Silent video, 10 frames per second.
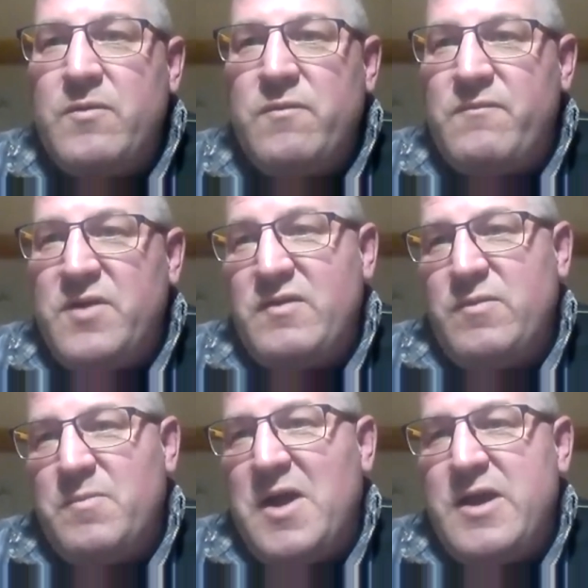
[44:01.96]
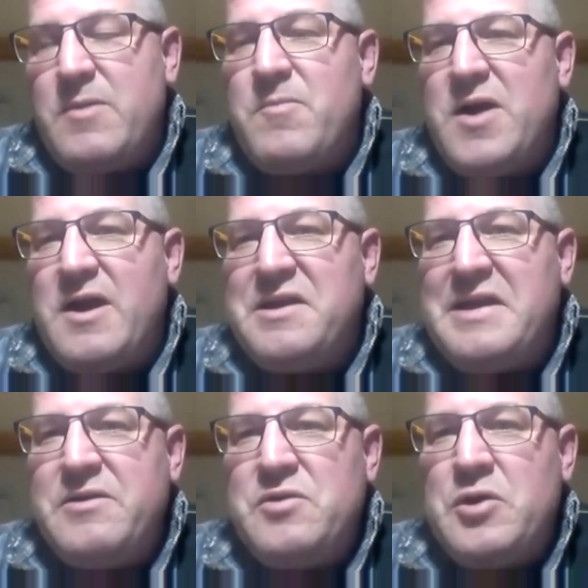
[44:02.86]
this is my
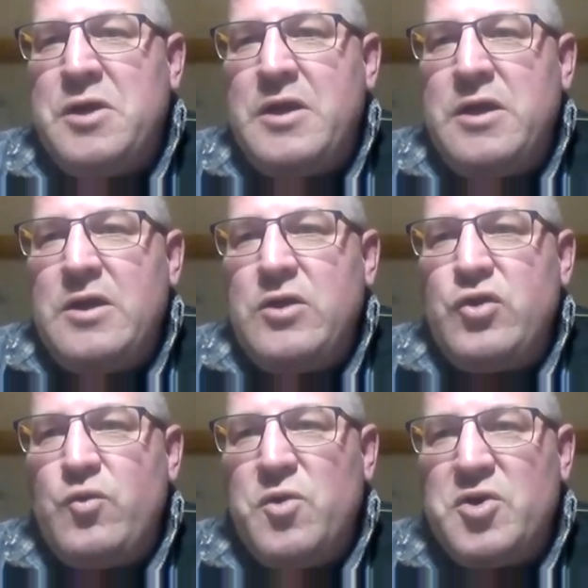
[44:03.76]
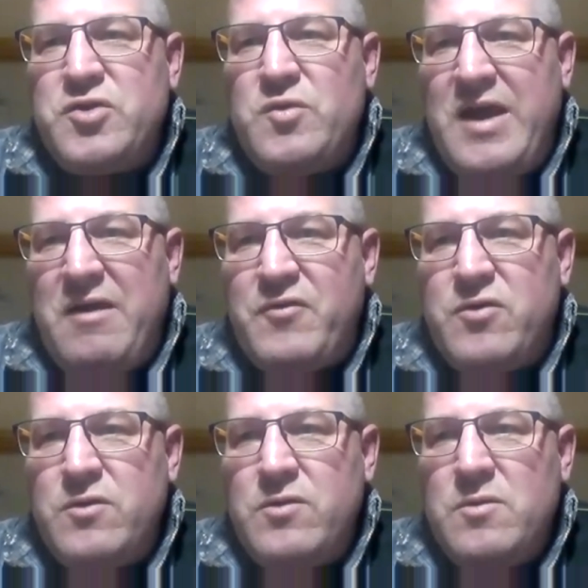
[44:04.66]
idea, to work
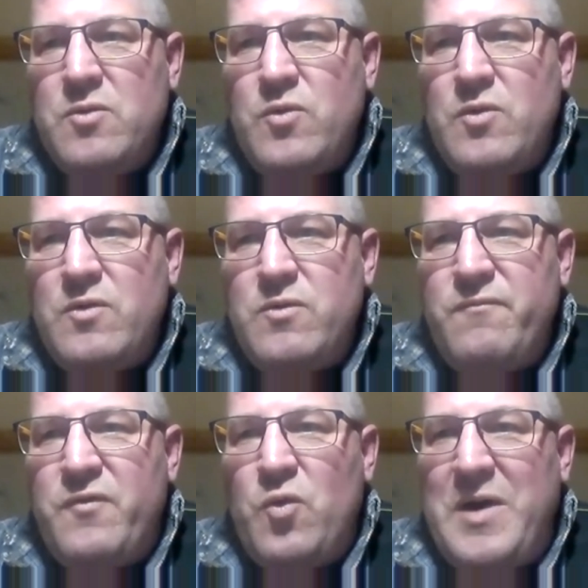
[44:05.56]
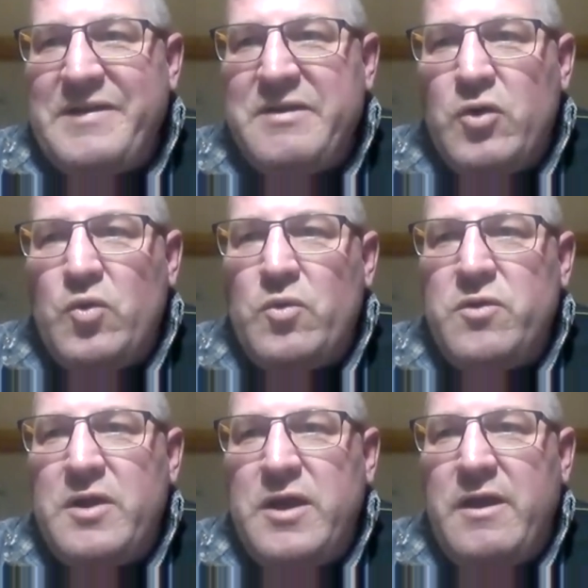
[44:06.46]
together for one goal.
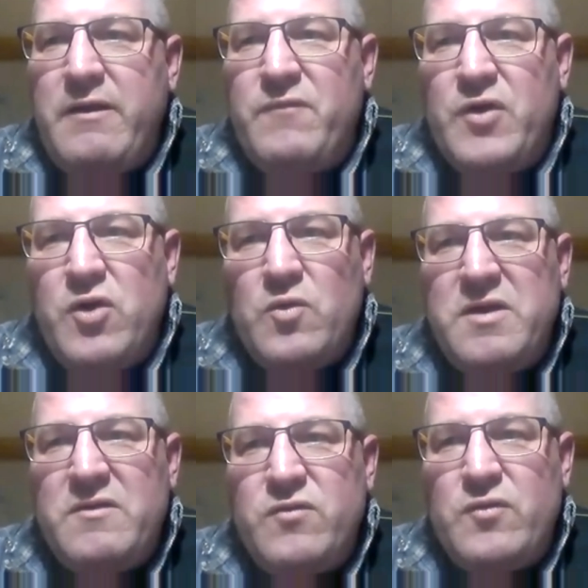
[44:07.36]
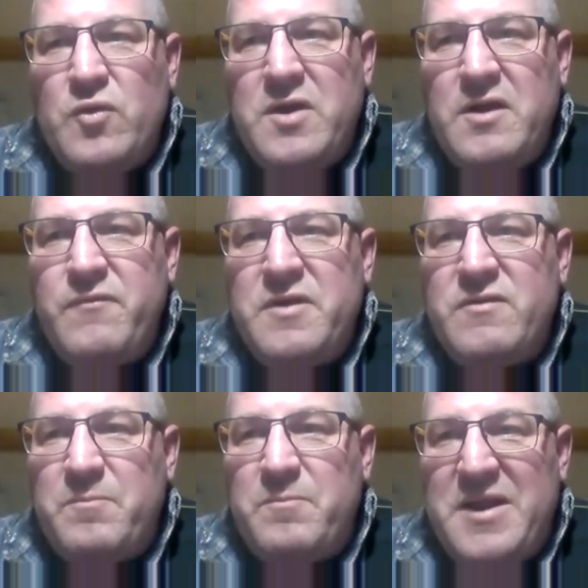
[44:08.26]
And the goal is to heal
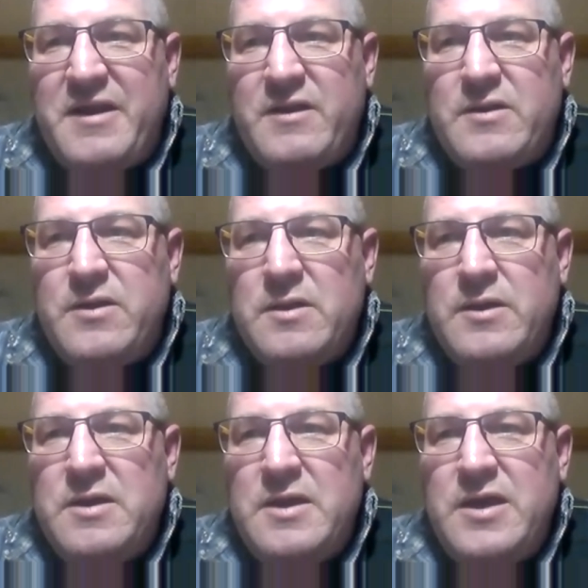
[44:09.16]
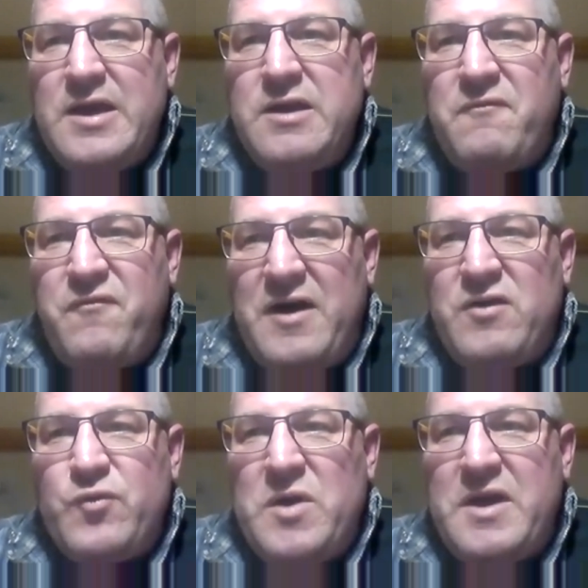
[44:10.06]
this planet in a
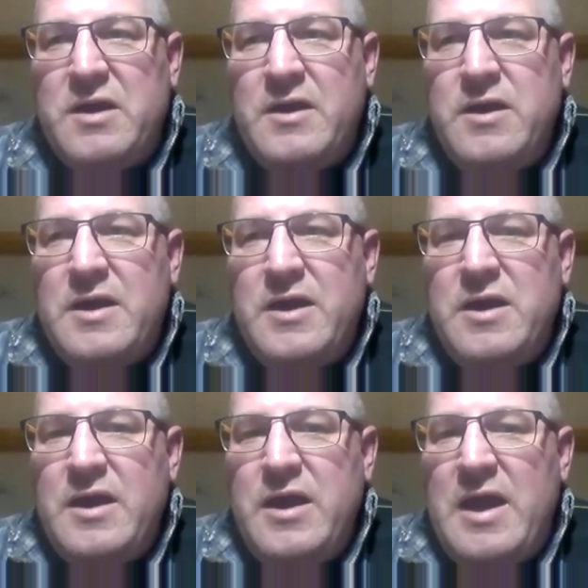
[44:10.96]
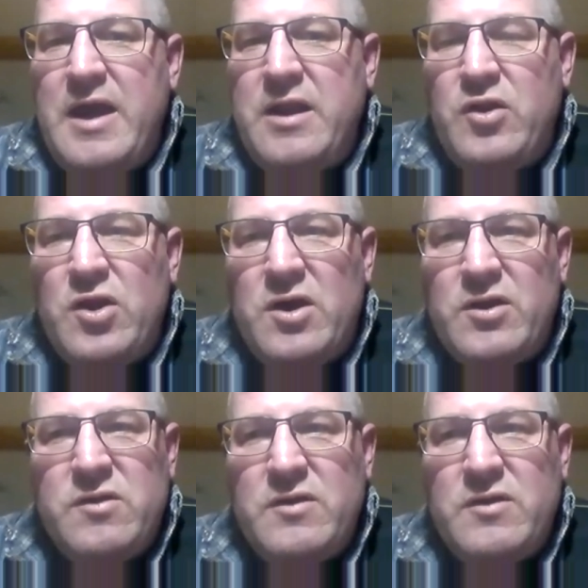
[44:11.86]
fast way. And no